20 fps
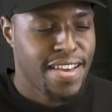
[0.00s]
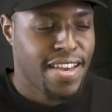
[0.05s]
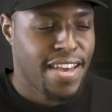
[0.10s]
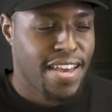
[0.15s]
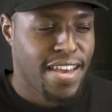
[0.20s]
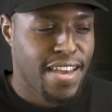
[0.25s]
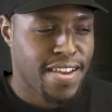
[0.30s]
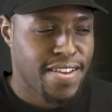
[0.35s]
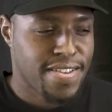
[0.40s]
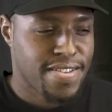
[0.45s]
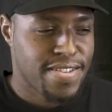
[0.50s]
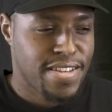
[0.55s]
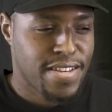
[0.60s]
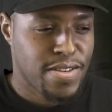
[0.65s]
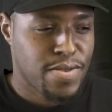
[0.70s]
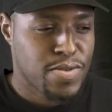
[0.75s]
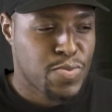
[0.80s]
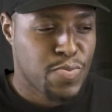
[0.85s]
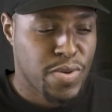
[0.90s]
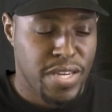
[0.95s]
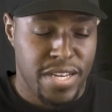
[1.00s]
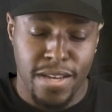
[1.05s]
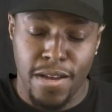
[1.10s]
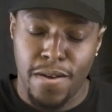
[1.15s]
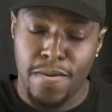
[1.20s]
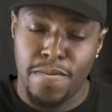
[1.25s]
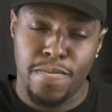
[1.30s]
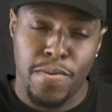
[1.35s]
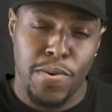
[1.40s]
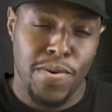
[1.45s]
And it's
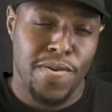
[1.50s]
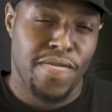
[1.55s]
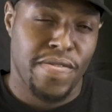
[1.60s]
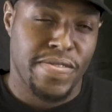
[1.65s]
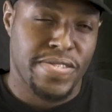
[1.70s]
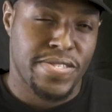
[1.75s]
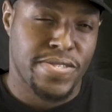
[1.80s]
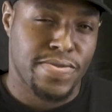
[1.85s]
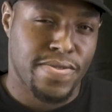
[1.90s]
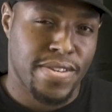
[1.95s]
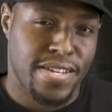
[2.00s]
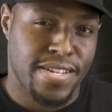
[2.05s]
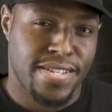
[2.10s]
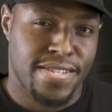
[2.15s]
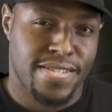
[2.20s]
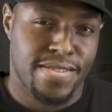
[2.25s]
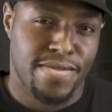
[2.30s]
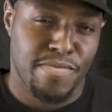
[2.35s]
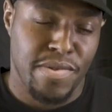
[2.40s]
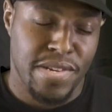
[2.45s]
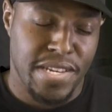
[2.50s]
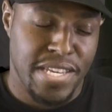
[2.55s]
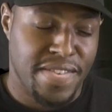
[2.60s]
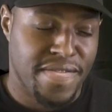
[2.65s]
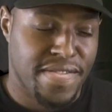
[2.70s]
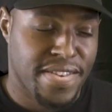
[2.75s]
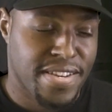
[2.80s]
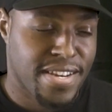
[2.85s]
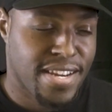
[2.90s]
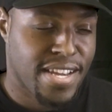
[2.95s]
become more of a trend, believe
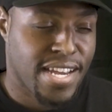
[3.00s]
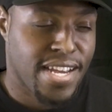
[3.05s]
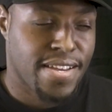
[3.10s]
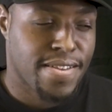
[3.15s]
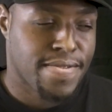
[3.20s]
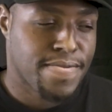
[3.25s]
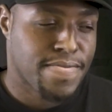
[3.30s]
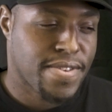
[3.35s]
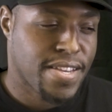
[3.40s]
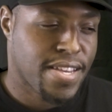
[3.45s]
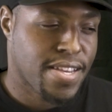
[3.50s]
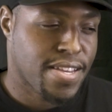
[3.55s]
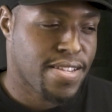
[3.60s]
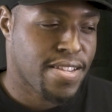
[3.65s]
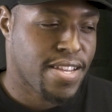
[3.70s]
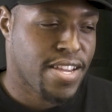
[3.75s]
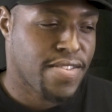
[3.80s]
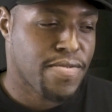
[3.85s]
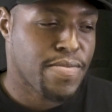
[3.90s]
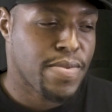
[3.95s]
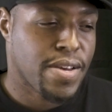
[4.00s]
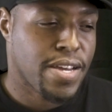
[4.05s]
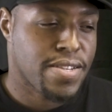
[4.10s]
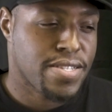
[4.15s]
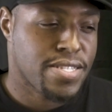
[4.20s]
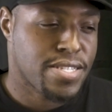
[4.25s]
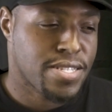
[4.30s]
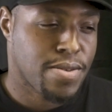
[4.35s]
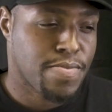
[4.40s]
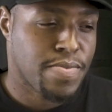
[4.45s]
it or not, man. Everybody
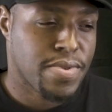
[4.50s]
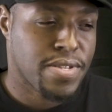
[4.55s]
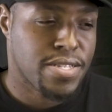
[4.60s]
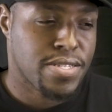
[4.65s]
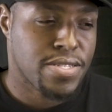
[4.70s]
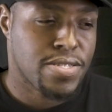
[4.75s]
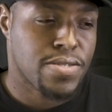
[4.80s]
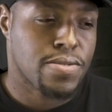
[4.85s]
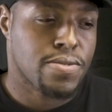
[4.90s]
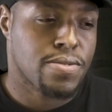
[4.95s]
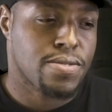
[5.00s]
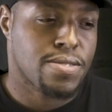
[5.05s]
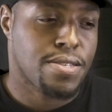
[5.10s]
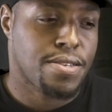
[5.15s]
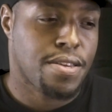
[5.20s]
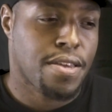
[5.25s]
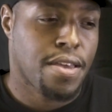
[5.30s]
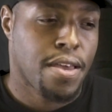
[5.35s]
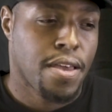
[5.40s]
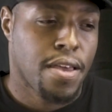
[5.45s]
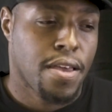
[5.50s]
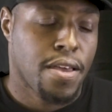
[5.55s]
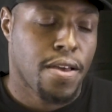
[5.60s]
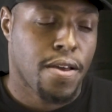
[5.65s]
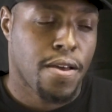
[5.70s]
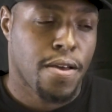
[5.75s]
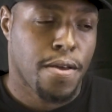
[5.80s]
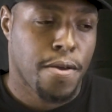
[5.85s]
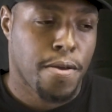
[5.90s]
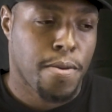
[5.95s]
jumping into it.
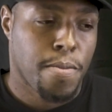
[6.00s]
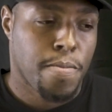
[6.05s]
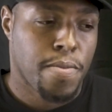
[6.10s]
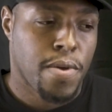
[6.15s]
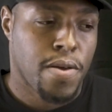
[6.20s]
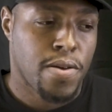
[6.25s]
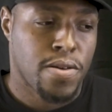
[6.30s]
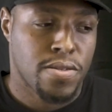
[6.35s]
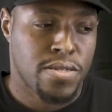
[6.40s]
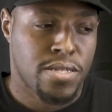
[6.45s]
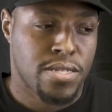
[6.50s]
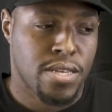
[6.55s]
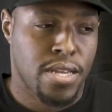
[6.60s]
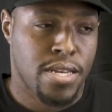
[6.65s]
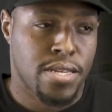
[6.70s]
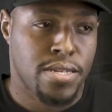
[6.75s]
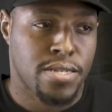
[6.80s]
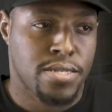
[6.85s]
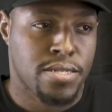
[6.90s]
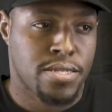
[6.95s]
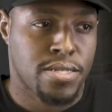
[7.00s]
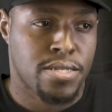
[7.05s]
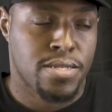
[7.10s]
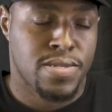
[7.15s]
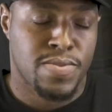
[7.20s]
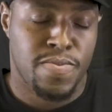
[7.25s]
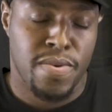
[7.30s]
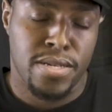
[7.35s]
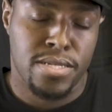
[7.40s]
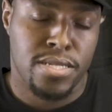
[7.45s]
Wholesalers,
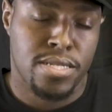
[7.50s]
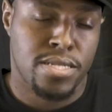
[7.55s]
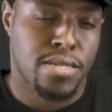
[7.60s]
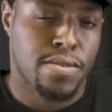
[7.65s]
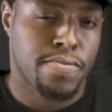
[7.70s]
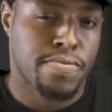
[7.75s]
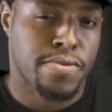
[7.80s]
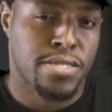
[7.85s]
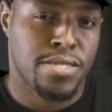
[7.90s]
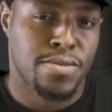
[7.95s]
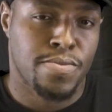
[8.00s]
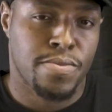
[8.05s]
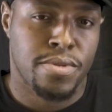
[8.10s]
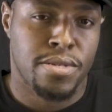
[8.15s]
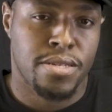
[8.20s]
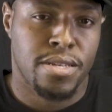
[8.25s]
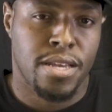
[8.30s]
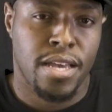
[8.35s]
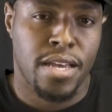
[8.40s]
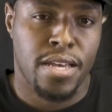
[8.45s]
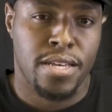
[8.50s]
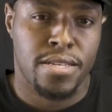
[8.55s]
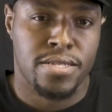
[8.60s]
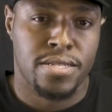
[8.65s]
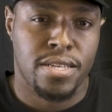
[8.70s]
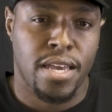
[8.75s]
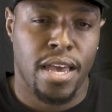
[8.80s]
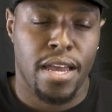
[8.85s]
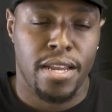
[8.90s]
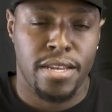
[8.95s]
especially in Richmond, has
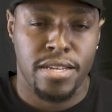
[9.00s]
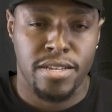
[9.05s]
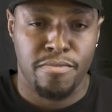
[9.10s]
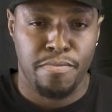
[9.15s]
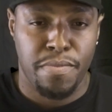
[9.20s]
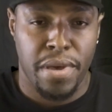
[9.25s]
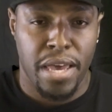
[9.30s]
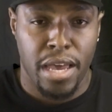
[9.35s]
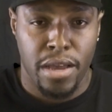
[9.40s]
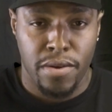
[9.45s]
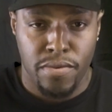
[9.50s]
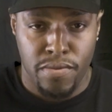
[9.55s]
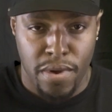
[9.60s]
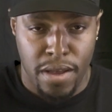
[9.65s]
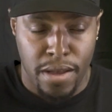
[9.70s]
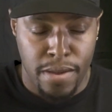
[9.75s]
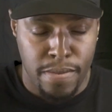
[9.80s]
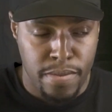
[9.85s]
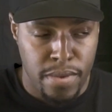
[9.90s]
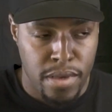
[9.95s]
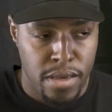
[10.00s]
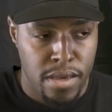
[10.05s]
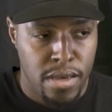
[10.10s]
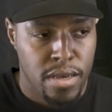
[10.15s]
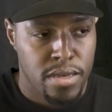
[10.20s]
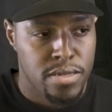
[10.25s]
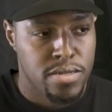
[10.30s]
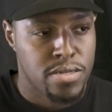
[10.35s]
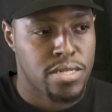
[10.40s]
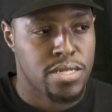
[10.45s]
gotten a bad rep.
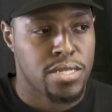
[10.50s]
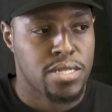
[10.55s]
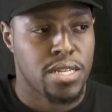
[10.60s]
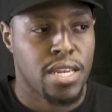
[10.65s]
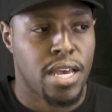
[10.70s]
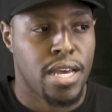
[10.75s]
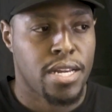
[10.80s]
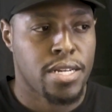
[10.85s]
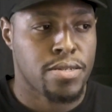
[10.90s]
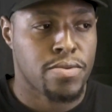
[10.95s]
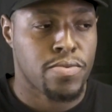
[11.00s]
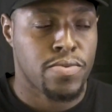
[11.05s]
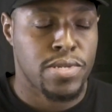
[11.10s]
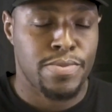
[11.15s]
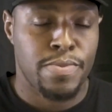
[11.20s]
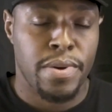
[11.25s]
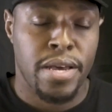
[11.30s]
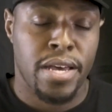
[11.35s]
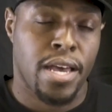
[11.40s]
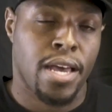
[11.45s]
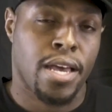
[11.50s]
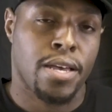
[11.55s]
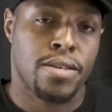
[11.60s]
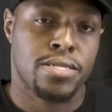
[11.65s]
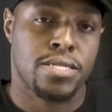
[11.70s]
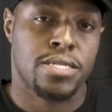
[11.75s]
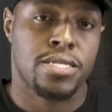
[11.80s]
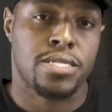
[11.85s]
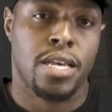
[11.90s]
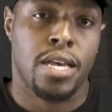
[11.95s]
You see a lot of the We Buy
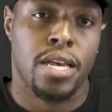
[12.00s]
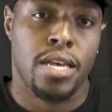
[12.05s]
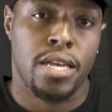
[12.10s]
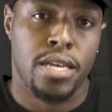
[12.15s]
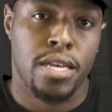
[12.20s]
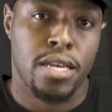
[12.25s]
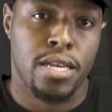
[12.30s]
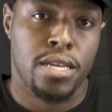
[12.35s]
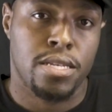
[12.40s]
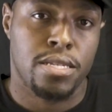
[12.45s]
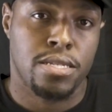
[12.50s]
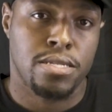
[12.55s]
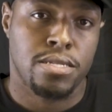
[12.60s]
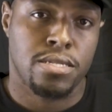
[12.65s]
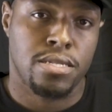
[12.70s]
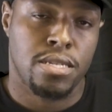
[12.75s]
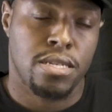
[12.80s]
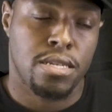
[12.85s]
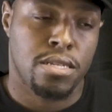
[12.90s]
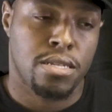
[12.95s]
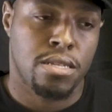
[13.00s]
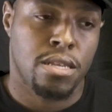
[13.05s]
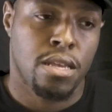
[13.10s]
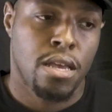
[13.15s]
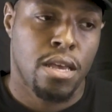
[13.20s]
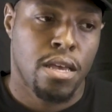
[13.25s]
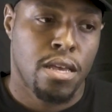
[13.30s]
Houses signs and